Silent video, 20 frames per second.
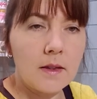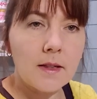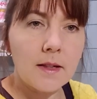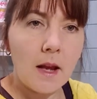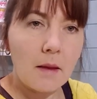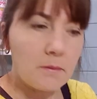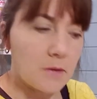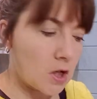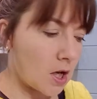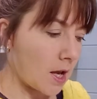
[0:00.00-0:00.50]

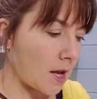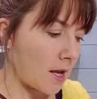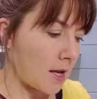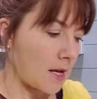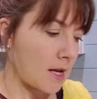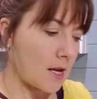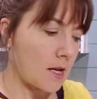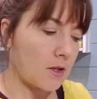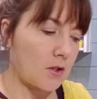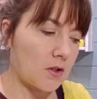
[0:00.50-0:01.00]
Step
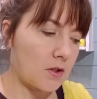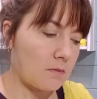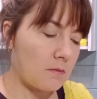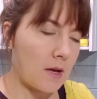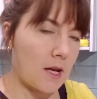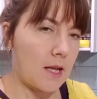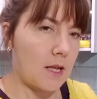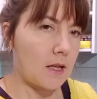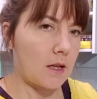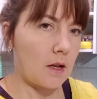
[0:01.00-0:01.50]
J is to
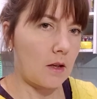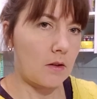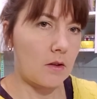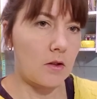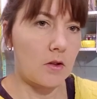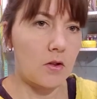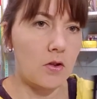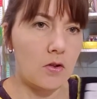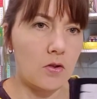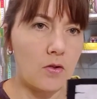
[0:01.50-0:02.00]
make the
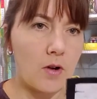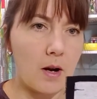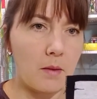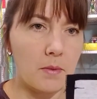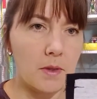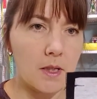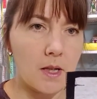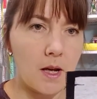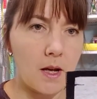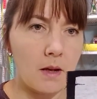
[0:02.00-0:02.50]
strap
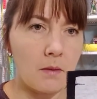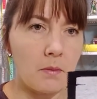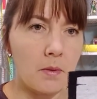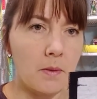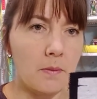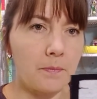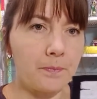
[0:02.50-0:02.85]
tab.